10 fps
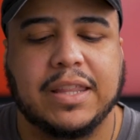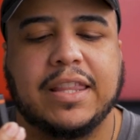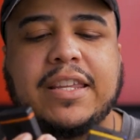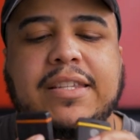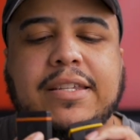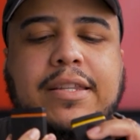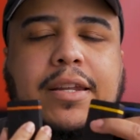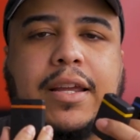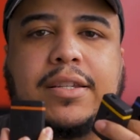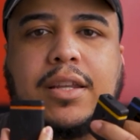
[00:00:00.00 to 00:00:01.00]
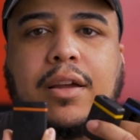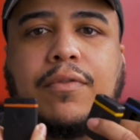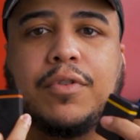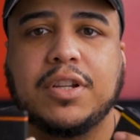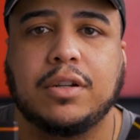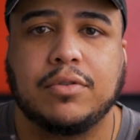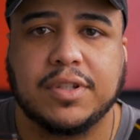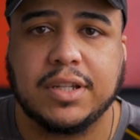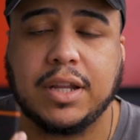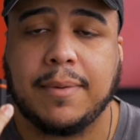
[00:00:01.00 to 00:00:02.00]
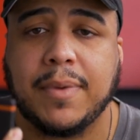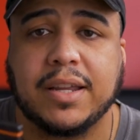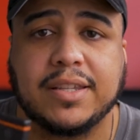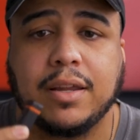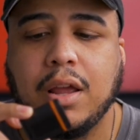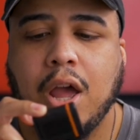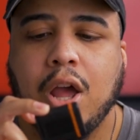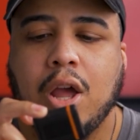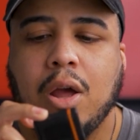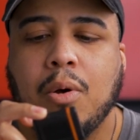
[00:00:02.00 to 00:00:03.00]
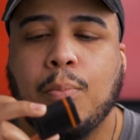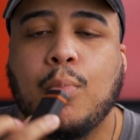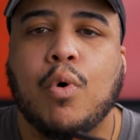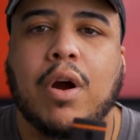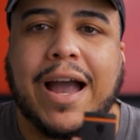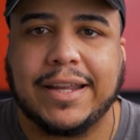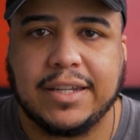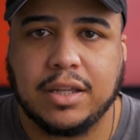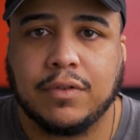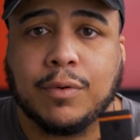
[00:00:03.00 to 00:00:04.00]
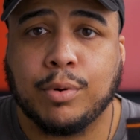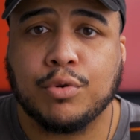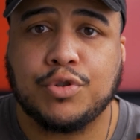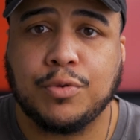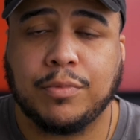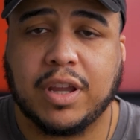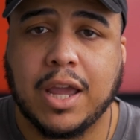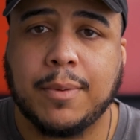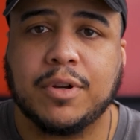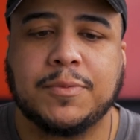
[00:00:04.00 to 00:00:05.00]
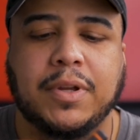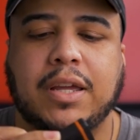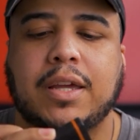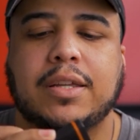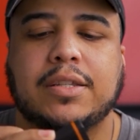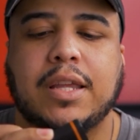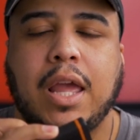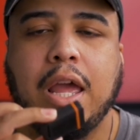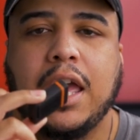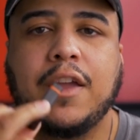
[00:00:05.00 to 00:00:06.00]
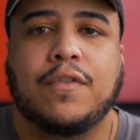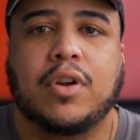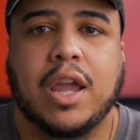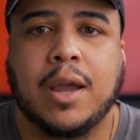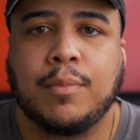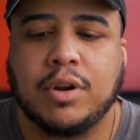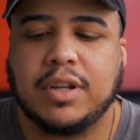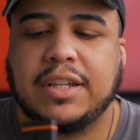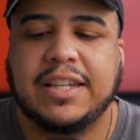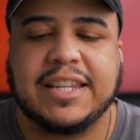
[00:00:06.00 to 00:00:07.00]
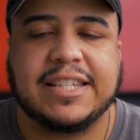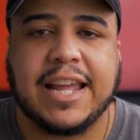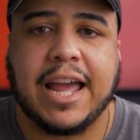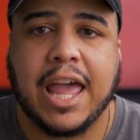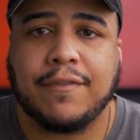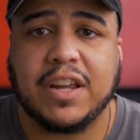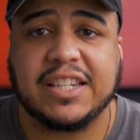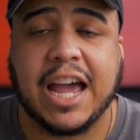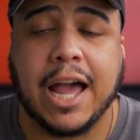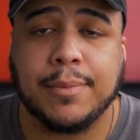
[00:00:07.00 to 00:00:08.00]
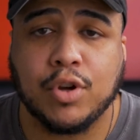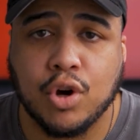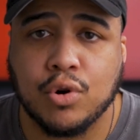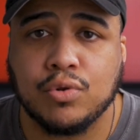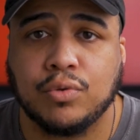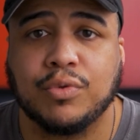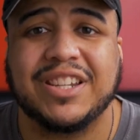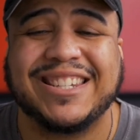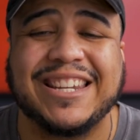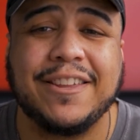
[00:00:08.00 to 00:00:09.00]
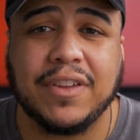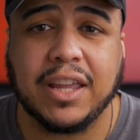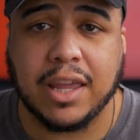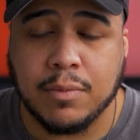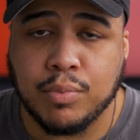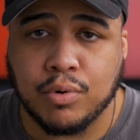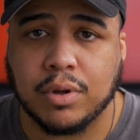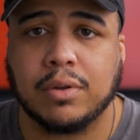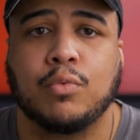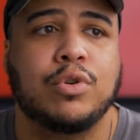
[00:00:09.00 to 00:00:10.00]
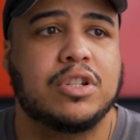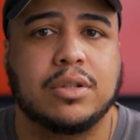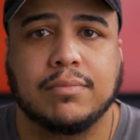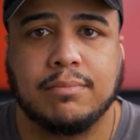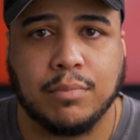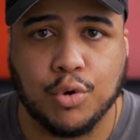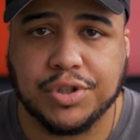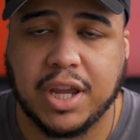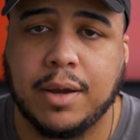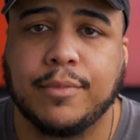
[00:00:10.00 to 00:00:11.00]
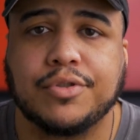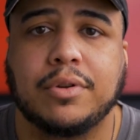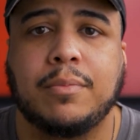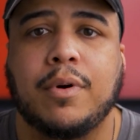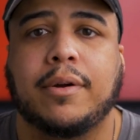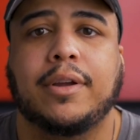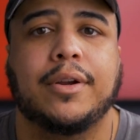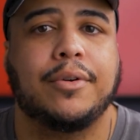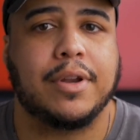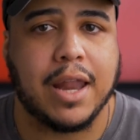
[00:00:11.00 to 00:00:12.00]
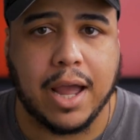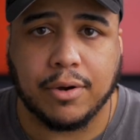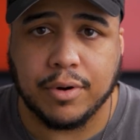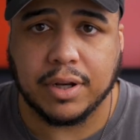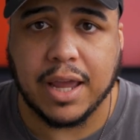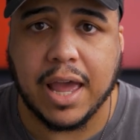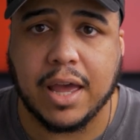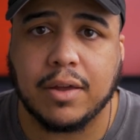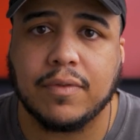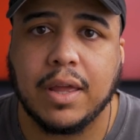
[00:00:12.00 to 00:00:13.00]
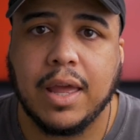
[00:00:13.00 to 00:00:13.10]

This is the next step for Tentacle C that makes it more ideal for prosumer cameras, because if your camera does not have a timecode receiving endpoint, which most cameras on the market are not going to have,